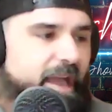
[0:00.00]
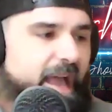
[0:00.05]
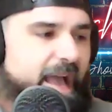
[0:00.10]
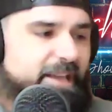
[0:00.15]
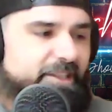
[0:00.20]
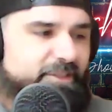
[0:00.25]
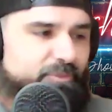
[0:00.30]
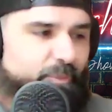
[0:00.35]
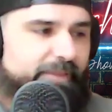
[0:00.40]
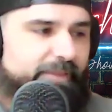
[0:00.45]

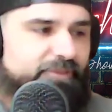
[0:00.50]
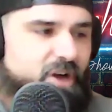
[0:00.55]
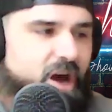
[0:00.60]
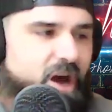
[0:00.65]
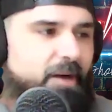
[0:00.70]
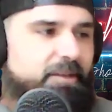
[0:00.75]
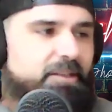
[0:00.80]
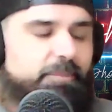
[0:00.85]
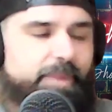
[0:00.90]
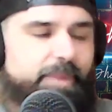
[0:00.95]
as we've
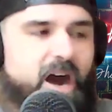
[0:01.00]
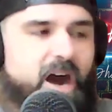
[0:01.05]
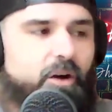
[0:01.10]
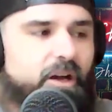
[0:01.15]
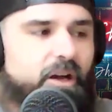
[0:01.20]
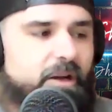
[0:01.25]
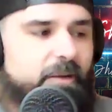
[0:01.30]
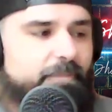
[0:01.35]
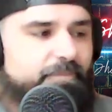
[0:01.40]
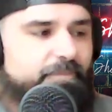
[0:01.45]
talked
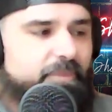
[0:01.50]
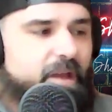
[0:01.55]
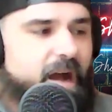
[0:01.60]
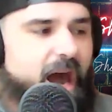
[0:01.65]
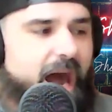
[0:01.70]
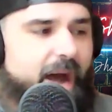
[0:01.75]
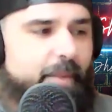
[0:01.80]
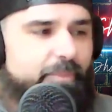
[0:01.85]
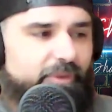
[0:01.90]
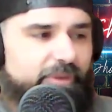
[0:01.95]
about,
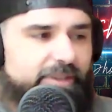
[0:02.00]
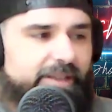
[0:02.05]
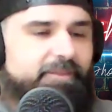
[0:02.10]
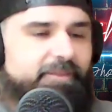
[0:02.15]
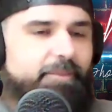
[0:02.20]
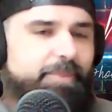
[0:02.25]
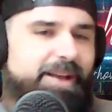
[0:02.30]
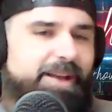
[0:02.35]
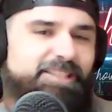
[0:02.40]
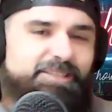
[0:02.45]
I believe
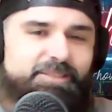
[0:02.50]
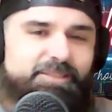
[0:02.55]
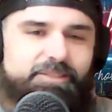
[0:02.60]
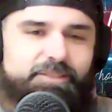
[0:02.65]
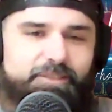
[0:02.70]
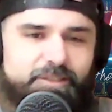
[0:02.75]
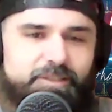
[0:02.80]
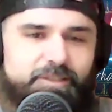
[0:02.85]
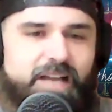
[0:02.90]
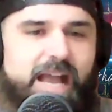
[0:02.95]
the best
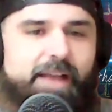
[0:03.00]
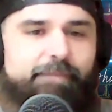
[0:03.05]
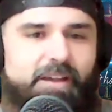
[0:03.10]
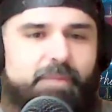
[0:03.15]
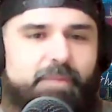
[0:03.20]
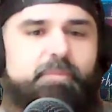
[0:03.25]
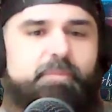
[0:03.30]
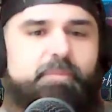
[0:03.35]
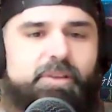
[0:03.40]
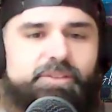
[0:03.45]
time
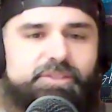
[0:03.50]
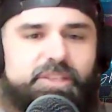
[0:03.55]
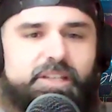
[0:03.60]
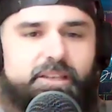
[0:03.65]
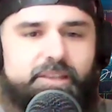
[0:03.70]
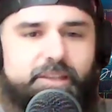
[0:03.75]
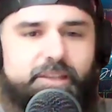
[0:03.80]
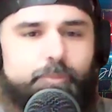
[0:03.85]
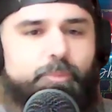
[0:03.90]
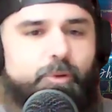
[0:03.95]
frame of
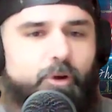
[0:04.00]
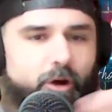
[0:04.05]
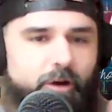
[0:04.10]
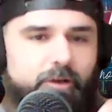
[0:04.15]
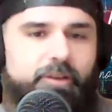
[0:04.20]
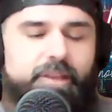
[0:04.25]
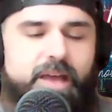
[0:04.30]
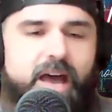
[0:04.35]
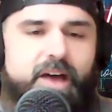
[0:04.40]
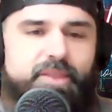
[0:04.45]
music, they're
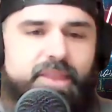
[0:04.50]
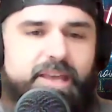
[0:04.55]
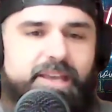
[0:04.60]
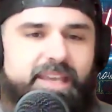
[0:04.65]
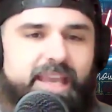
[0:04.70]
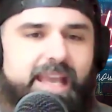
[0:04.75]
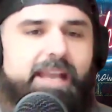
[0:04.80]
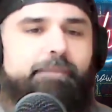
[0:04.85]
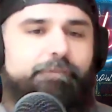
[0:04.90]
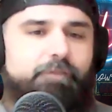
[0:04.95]
part of that. They
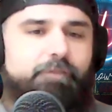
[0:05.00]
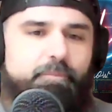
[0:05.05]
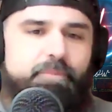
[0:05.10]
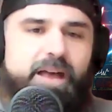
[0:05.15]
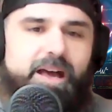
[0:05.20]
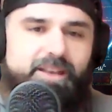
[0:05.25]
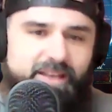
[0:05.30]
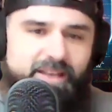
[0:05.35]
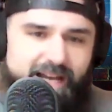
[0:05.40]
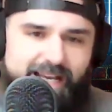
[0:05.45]
came from
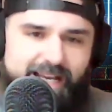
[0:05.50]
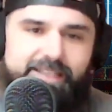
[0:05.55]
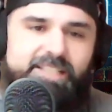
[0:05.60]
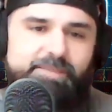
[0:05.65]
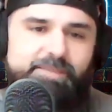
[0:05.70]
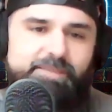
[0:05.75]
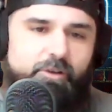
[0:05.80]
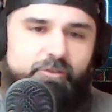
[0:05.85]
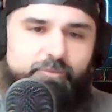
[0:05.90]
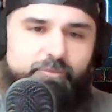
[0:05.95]
that
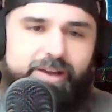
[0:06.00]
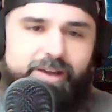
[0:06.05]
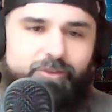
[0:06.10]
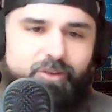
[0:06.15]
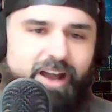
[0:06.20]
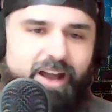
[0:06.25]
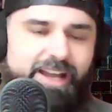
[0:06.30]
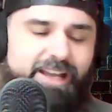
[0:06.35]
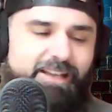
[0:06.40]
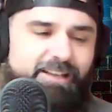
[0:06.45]
90s movement,
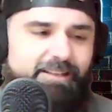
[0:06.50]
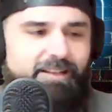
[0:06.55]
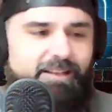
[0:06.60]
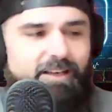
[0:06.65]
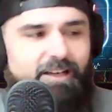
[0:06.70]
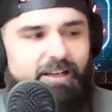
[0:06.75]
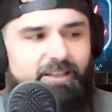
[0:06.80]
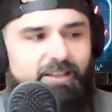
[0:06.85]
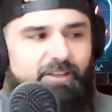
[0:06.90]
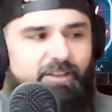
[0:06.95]
right? And
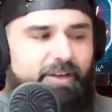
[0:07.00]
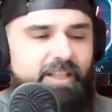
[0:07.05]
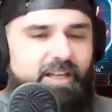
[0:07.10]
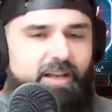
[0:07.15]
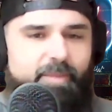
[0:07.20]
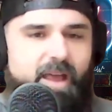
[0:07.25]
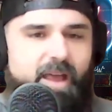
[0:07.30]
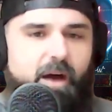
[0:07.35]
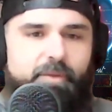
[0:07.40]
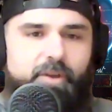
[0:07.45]
look at
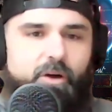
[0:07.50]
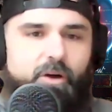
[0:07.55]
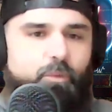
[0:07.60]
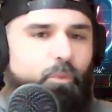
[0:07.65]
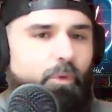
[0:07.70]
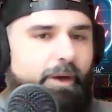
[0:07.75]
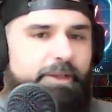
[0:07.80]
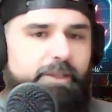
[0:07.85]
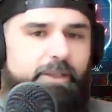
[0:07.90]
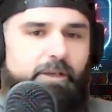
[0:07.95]
them now. No
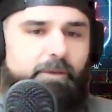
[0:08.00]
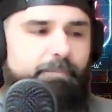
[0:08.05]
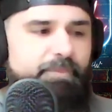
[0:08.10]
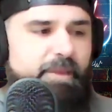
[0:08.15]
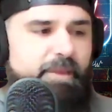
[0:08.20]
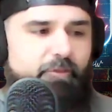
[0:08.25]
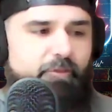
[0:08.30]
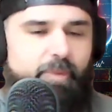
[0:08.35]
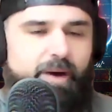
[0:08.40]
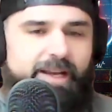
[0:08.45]
wonder
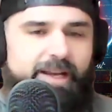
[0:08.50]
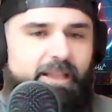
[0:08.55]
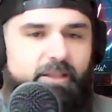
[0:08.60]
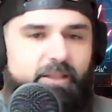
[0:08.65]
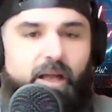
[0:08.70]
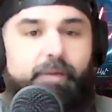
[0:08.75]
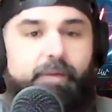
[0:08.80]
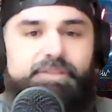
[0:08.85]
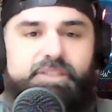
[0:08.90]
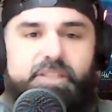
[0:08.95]
everybody
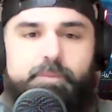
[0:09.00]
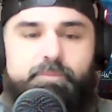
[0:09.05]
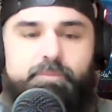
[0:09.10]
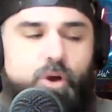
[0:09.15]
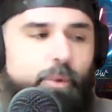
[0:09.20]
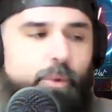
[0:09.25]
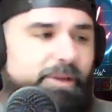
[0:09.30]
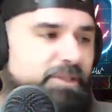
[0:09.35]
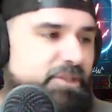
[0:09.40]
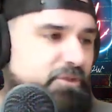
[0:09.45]
loves them
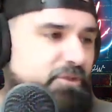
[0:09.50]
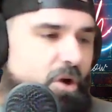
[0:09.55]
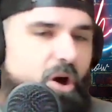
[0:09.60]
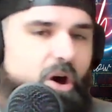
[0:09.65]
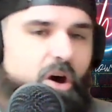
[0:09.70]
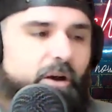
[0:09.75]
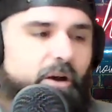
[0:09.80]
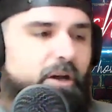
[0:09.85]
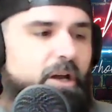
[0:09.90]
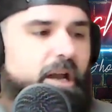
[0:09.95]
going
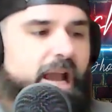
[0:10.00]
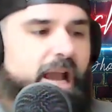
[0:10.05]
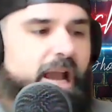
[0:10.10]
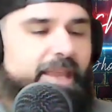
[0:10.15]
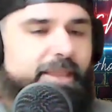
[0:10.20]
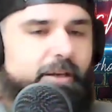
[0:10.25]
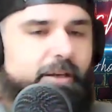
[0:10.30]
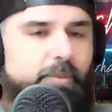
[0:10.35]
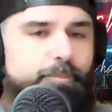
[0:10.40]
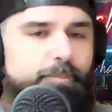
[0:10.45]
strong,
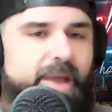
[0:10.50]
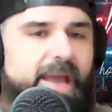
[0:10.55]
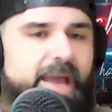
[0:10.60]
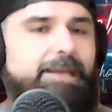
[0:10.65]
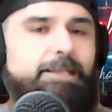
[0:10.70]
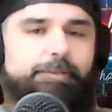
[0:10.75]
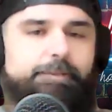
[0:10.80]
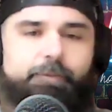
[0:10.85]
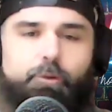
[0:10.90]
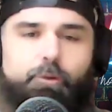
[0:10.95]
and they're
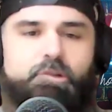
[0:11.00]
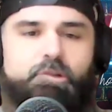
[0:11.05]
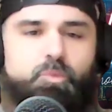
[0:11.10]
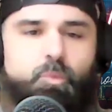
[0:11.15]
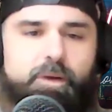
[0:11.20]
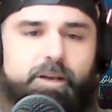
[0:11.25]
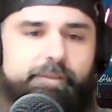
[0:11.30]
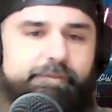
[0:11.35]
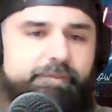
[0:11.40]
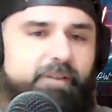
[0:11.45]
begged for
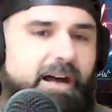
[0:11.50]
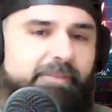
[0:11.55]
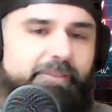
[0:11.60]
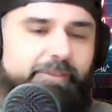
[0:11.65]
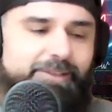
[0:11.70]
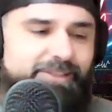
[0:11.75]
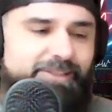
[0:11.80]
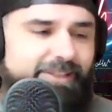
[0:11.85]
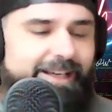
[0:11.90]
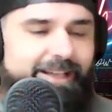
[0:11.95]
25
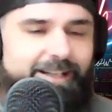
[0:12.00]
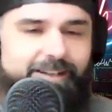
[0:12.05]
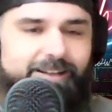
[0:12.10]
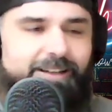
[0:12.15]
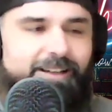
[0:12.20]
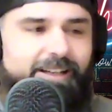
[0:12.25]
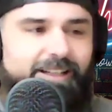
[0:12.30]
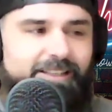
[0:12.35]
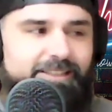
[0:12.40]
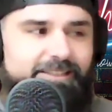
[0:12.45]
years
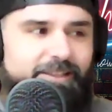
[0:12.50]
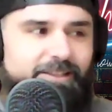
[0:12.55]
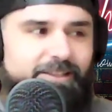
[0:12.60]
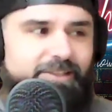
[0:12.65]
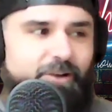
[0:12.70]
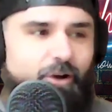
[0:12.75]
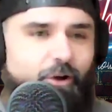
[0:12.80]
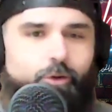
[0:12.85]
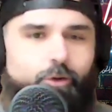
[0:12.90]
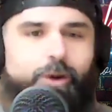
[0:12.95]
later.
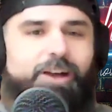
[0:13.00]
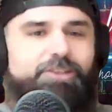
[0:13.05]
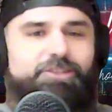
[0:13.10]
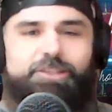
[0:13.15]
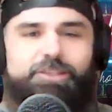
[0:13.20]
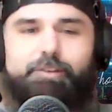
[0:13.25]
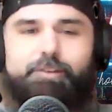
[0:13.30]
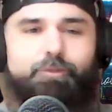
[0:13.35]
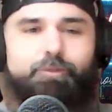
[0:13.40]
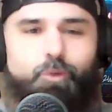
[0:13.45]
There's no
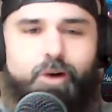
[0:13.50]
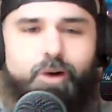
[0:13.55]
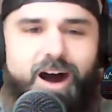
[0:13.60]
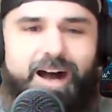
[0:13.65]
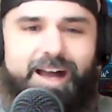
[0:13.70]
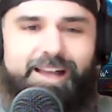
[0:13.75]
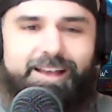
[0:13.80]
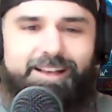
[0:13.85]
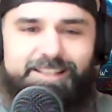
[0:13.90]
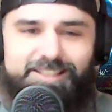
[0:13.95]
question of
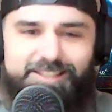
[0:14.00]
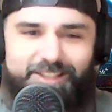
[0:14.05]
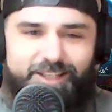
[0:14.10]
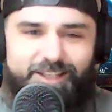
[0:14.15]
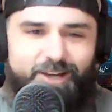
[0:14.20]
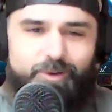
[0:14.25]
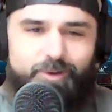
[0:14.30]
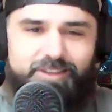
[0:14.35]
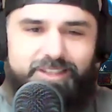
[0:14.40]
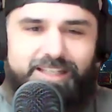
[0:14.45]
why, because
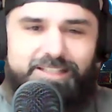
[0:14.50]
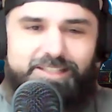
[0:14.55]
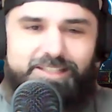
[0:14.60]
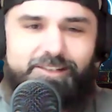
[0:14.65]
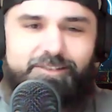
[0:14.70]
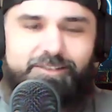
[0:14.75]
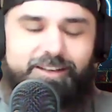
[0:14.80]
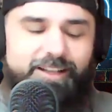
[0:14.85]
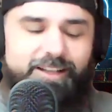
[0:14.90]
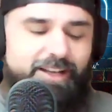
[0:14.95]
look at what they
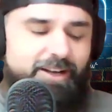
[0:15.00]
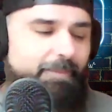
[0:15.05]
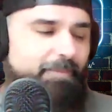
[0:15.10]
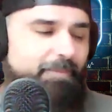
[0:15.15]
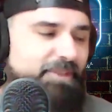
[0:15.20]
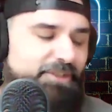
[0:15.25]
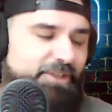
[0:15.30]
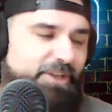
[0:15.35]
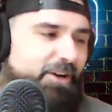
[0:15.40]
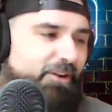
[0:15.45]
do,
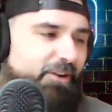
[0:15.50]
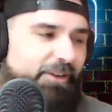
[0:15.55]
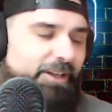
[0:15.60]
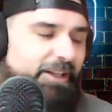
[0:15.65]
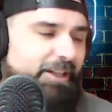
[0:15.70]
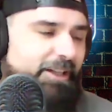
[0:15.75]
So